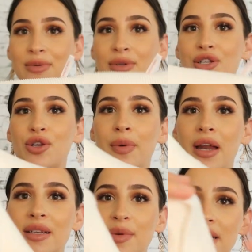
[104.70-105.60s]
These ones are super
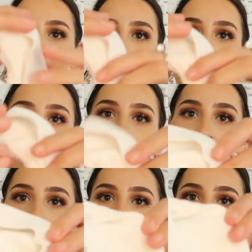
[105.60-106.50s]
nice because they have like
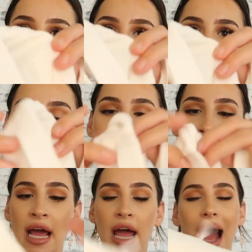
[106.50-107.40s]
cutouts on the side.